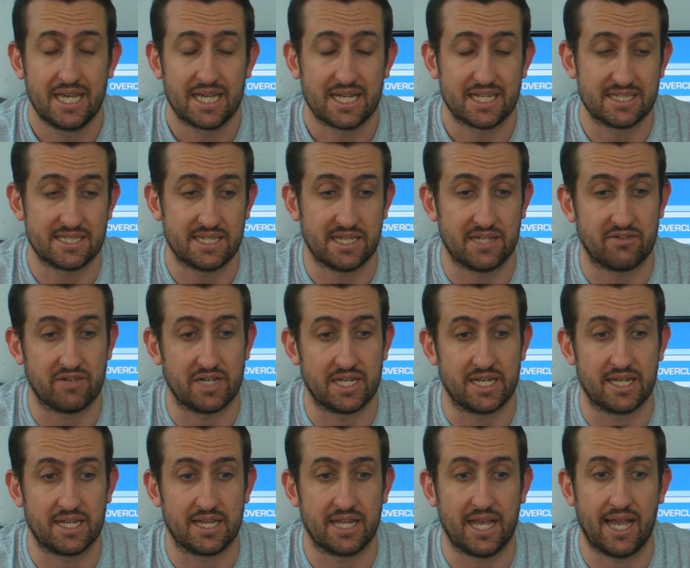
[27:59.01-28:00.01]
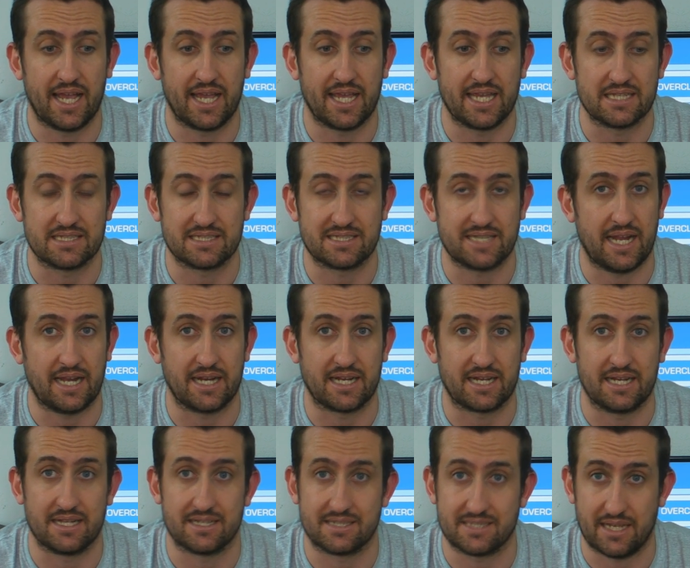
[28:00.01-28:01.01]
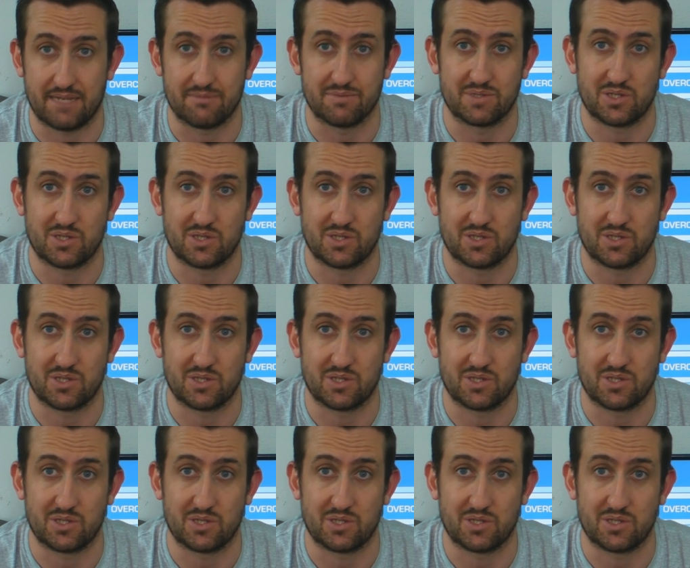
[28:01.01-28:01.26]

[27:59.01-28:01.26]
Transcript: considering that it's technically the same